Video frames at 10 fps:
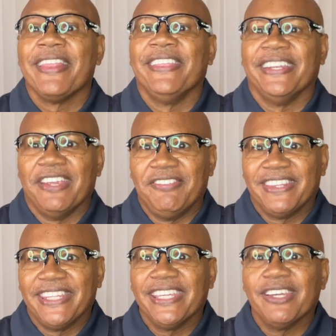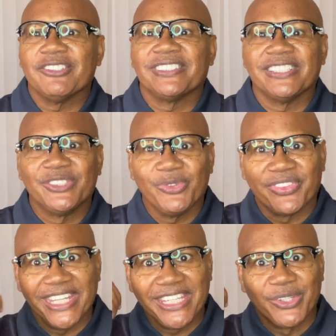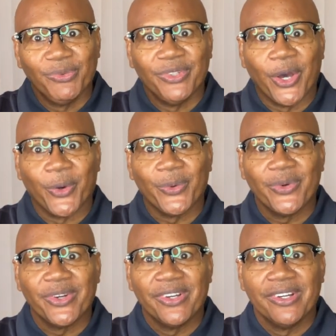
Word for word: then everything else that you think you know